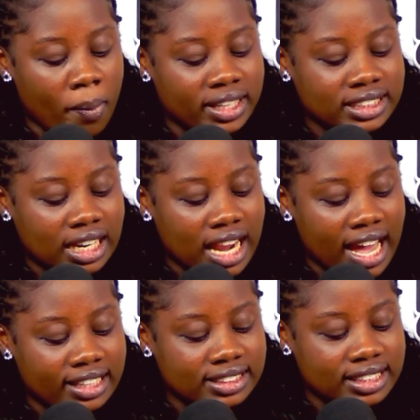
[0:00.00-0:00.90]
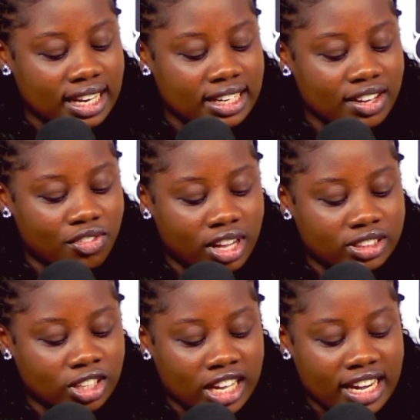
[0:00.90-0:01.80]
Klah is telling event
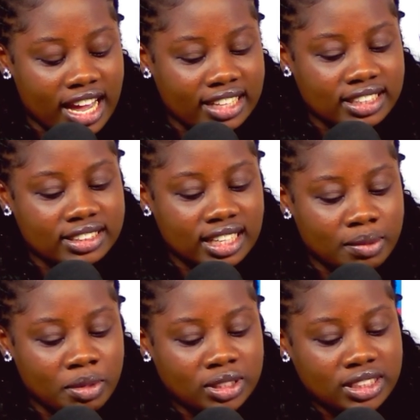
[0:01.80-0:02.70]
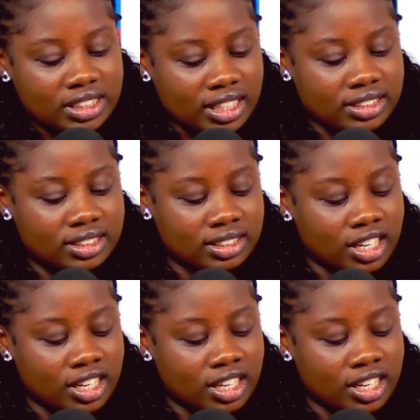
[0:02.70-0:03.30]
organizers and musicians